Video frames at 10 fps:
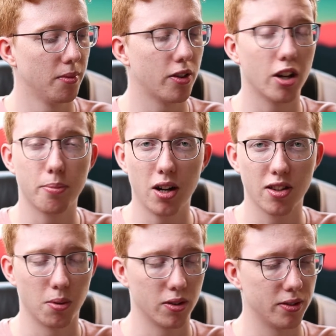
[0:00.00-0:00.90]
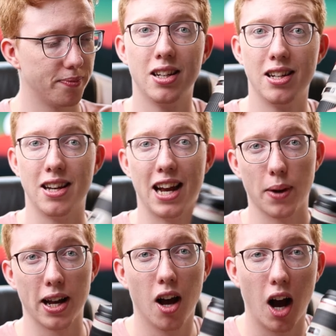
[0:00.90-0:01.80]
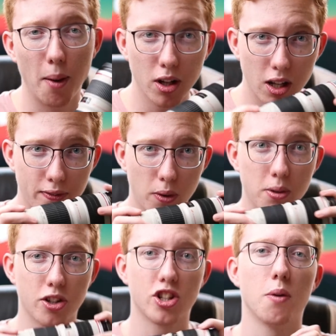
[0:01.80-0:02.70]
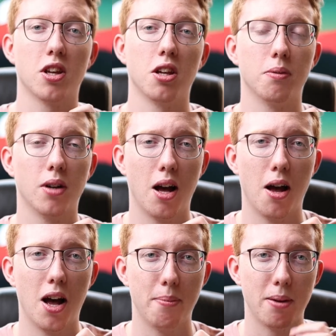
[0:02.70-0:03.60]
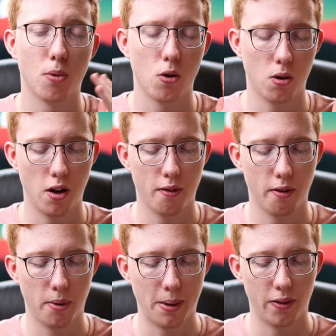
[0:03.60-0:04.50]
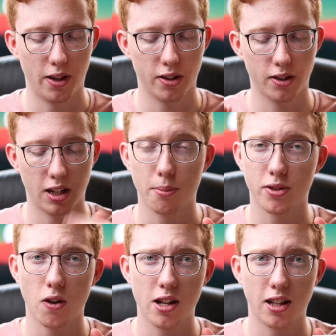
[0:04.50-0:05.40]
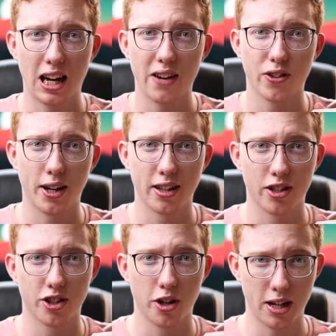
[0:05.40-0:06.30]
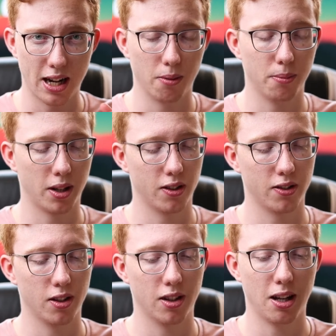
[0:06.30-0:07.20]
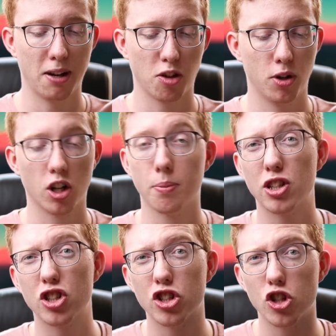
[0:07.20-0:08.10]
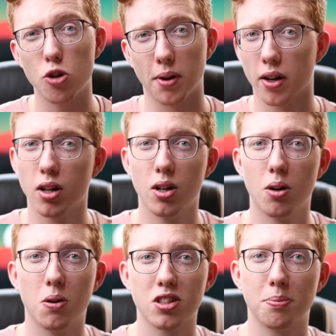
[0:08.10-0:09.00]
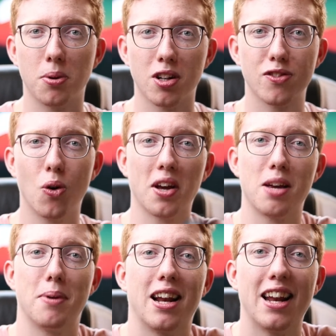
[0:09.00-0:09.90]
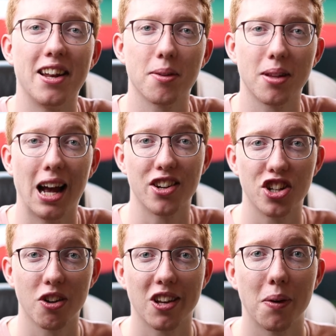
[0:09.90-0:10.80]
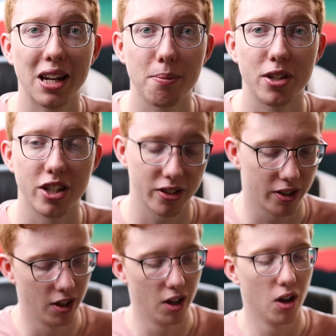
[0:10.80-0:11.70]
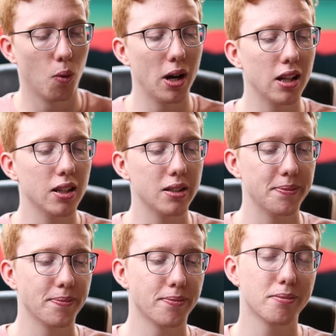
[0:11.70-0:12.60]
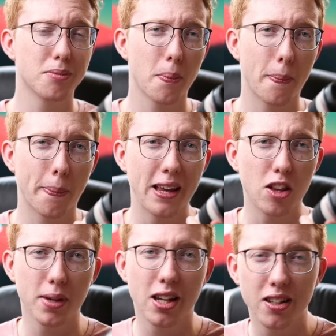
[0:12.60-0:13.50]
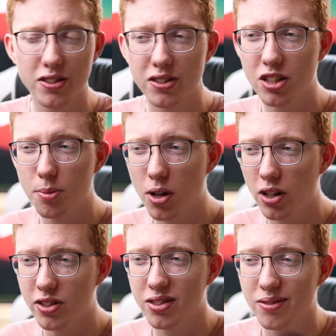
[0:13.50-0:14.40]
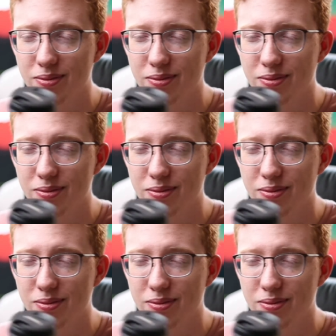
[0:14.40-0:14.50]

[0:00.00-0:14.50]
third-party ones. Anyway, I'm looking forward to showing you a bit more about this, and I'm sorry that I haven't got anything to show you now, because that makes me look a bit stupid. What was the point of talking about a lens without actually showing you any images? Well, it's because, to be honest,